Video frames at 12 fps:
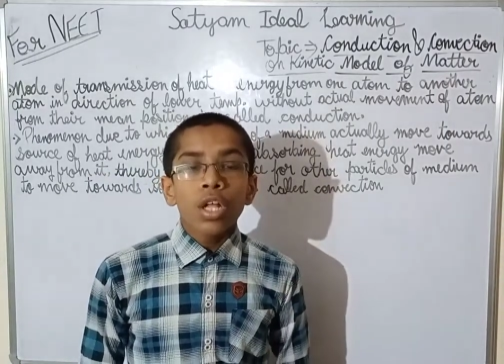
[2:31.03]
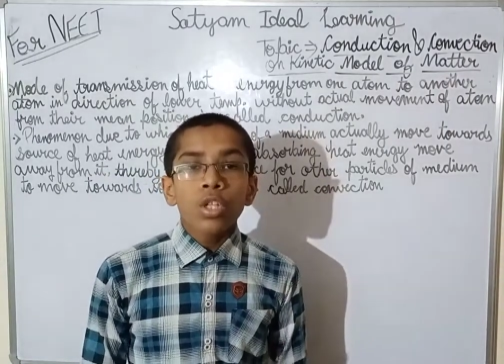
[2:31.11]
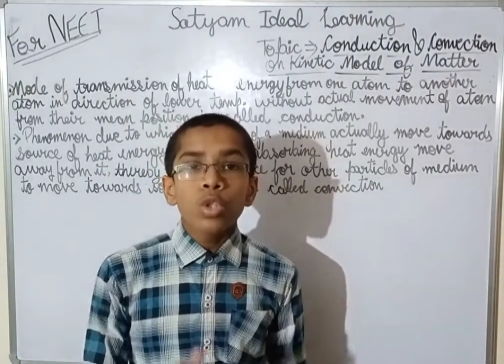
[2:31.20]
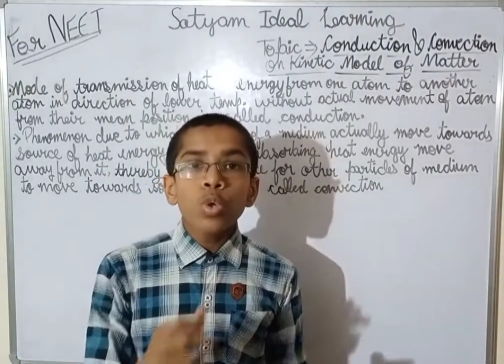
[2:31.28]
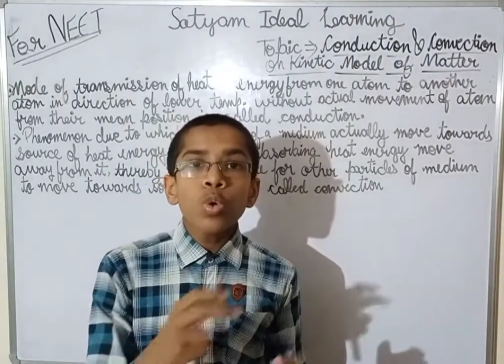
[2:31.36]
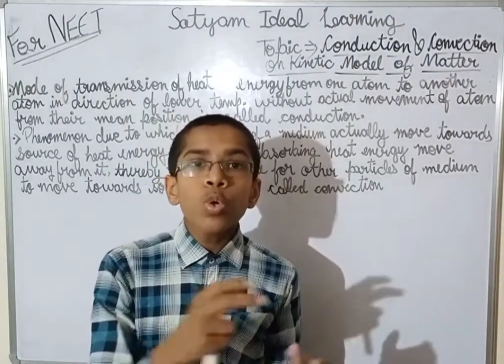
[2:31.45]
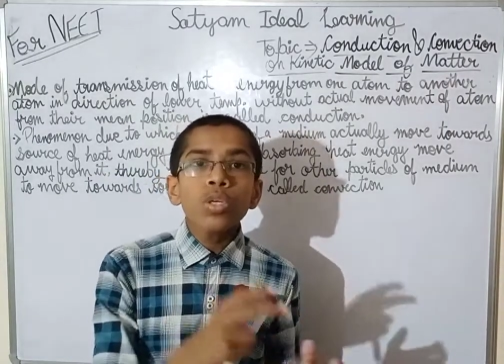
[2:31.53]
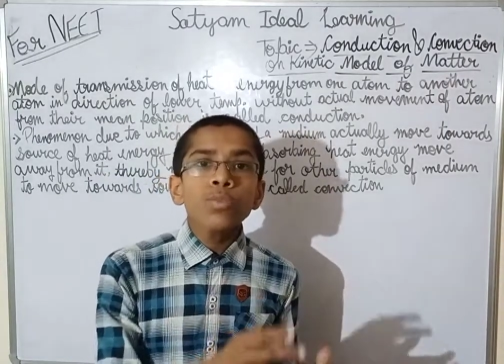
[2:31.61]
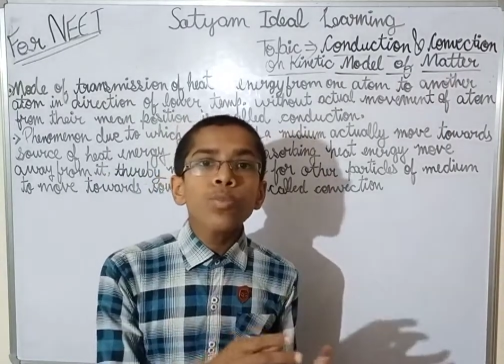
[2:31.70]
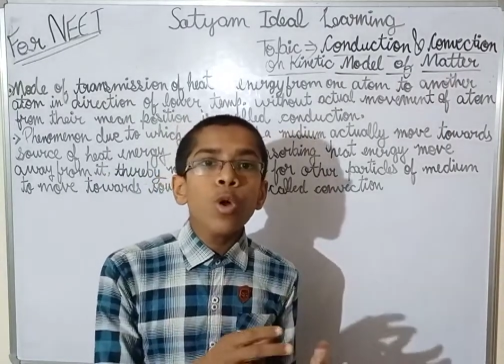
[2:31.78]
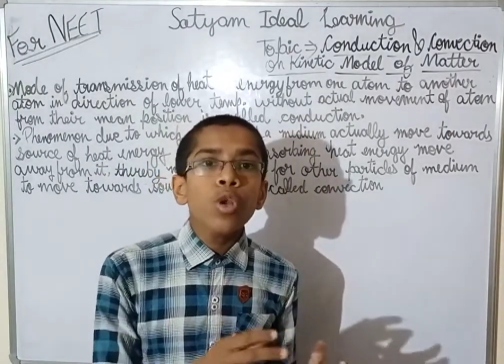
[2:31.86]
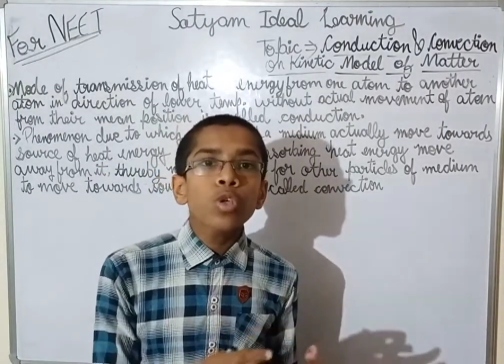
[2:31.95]
Those
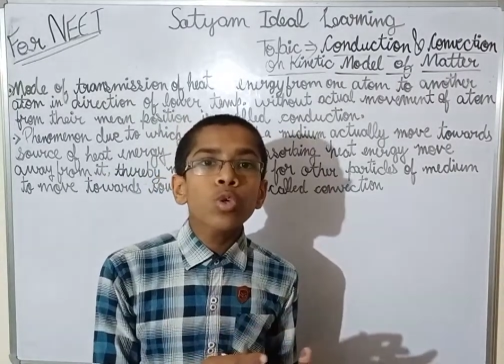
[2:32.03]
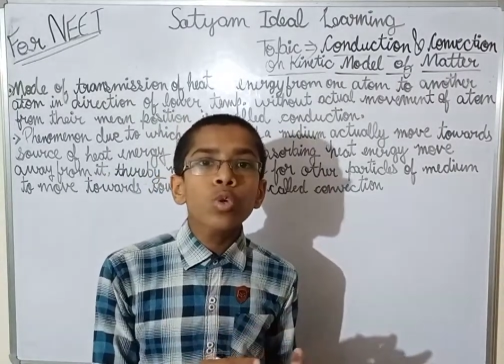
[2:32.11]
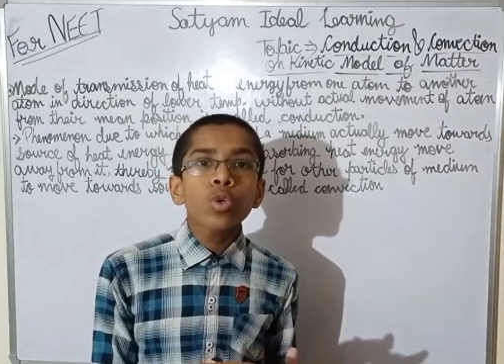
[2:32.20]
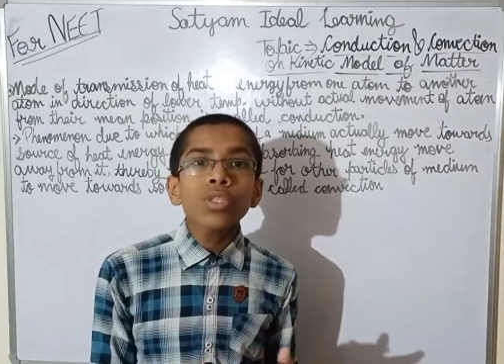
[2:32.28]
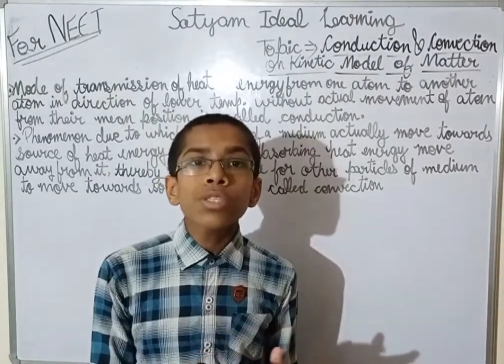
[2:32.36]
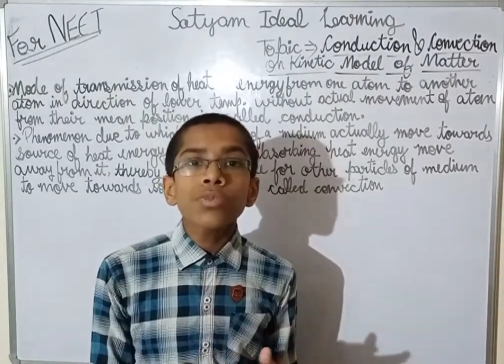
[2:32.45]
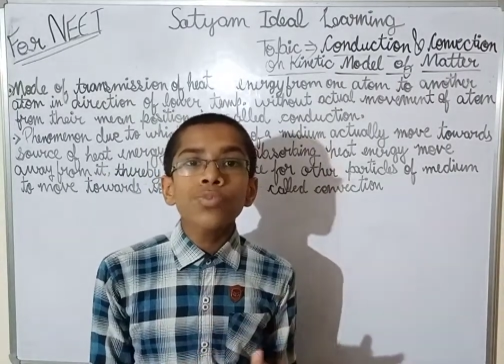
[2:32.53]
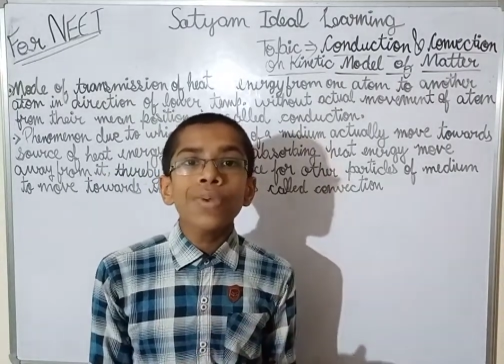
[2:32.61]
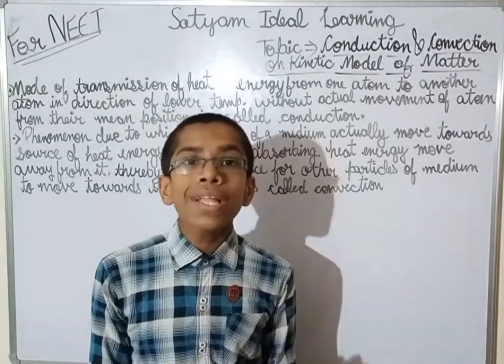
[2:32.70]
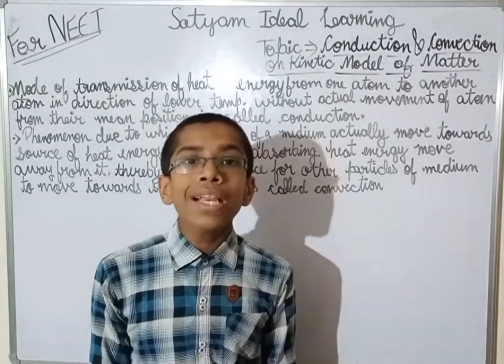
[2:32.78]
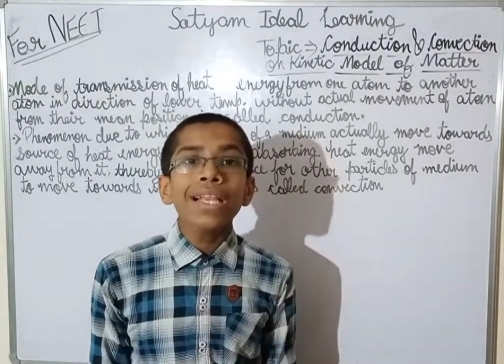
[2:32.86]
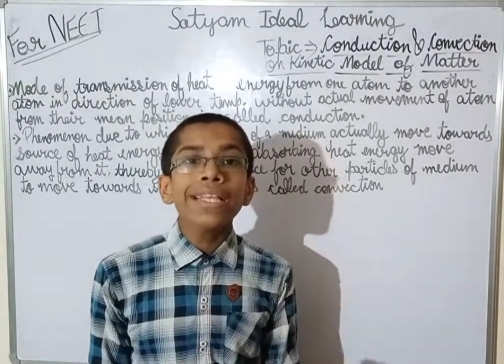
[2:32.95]
molecules
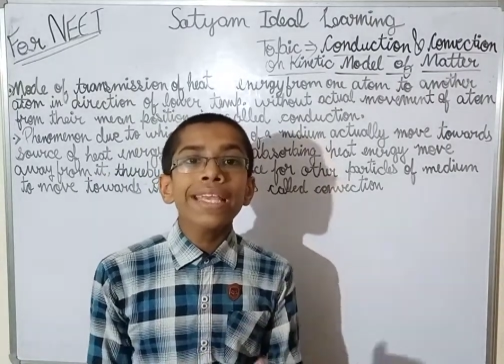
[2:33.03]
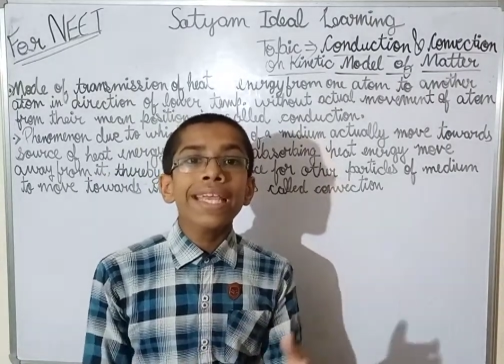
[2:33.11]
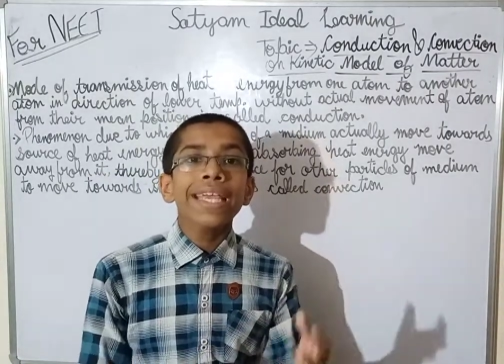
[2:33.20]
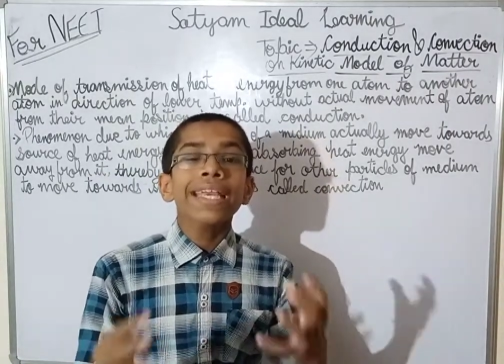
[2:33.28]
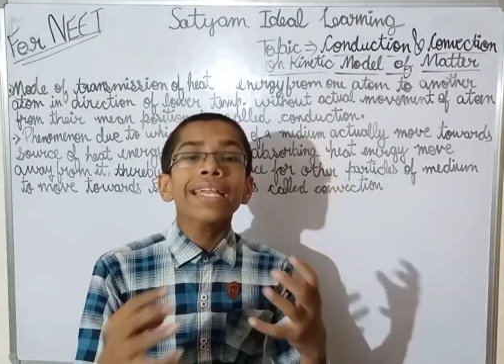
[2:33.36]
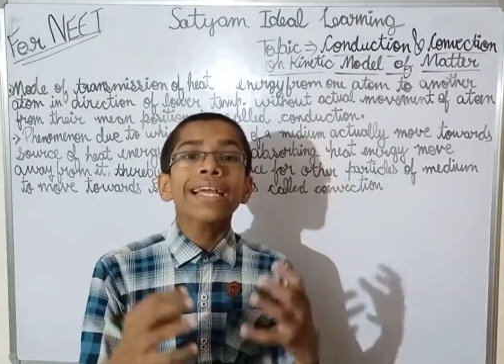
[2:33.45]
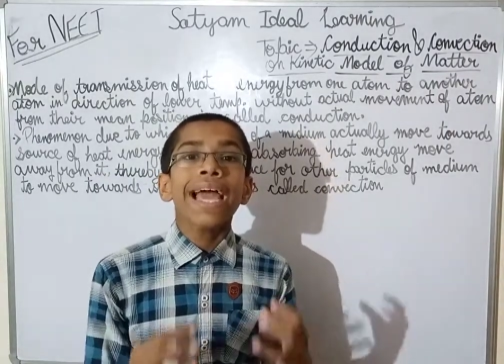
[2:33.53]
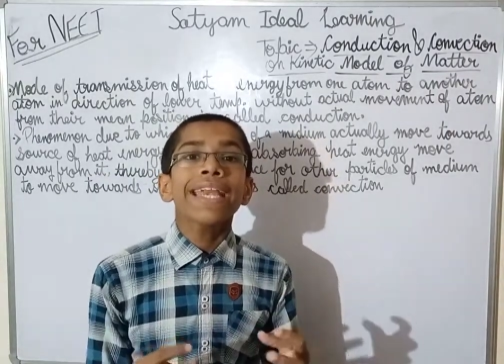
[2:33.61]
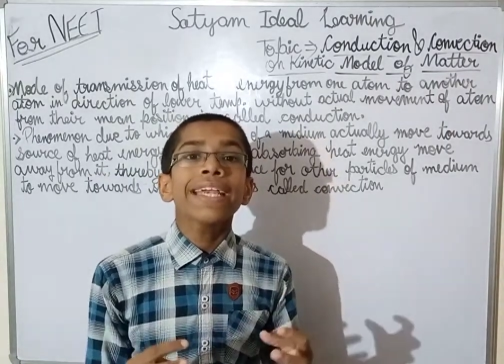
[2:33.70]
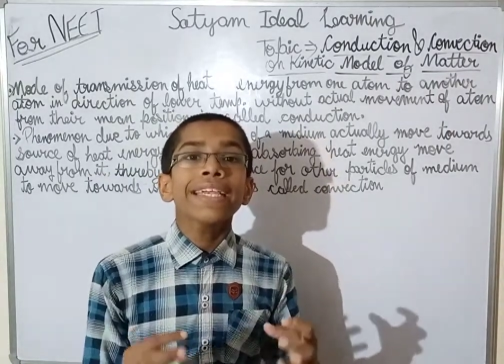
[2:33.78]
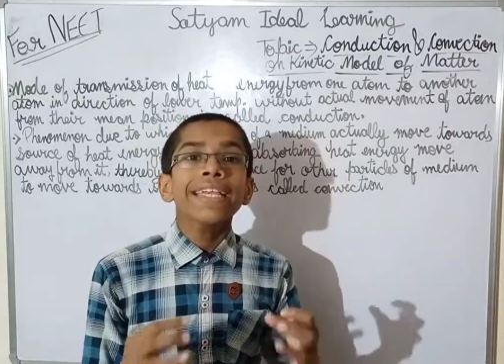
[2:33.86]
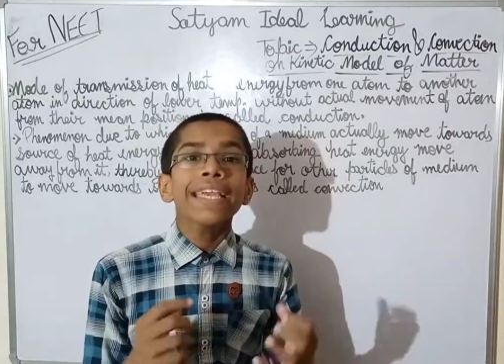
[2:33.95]
will gain
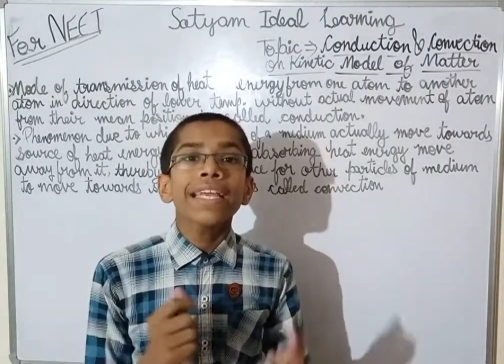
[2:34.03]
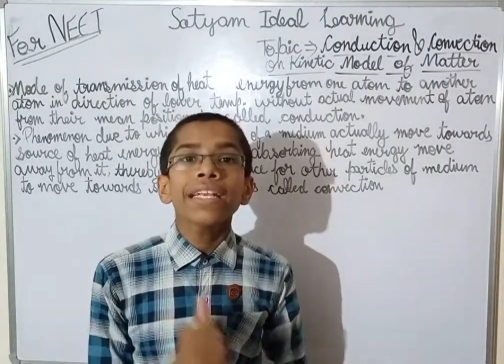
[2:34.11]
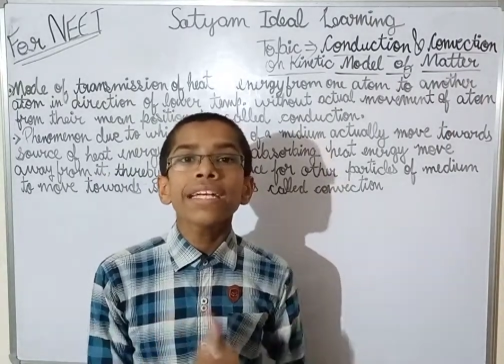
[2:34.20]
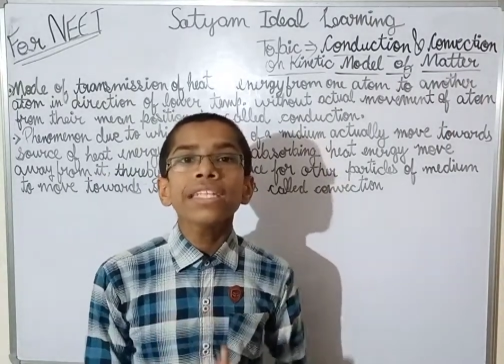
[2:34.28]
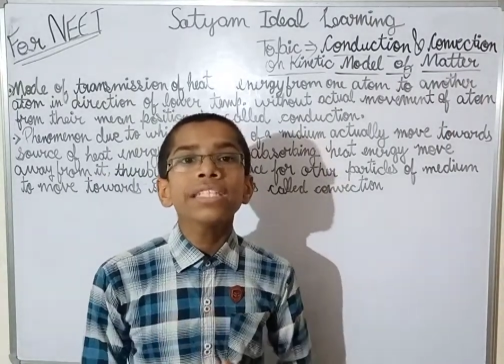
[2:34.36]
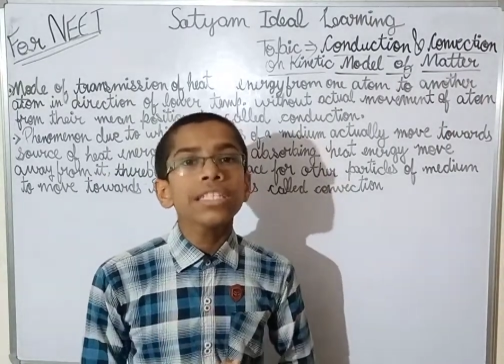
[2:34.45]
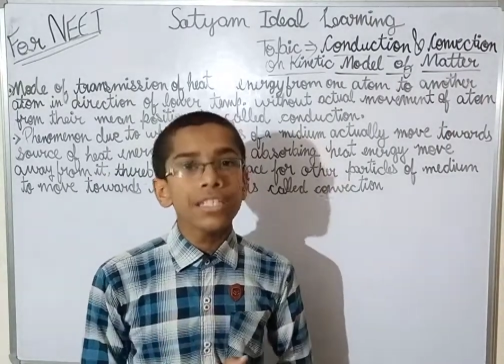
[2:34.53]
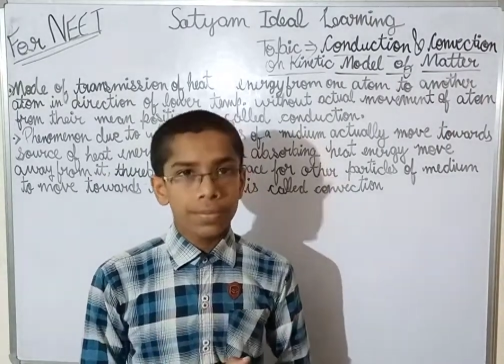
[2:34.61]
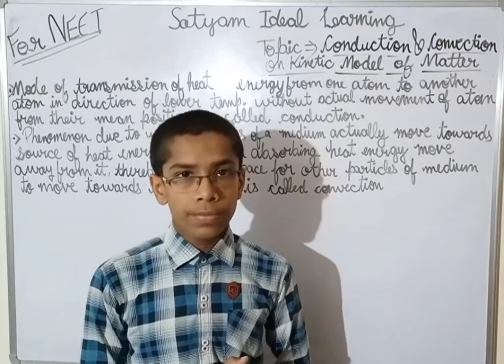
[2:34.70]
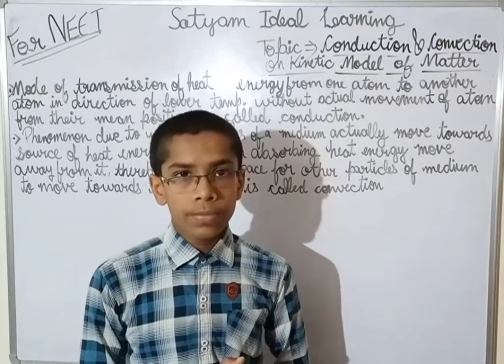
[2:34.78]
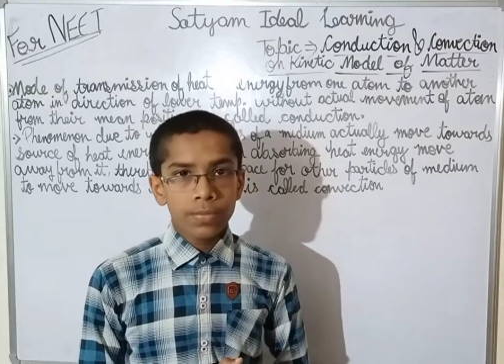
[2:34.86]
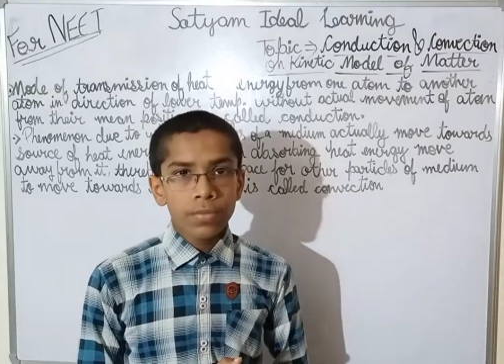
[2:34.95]
kinetic energy.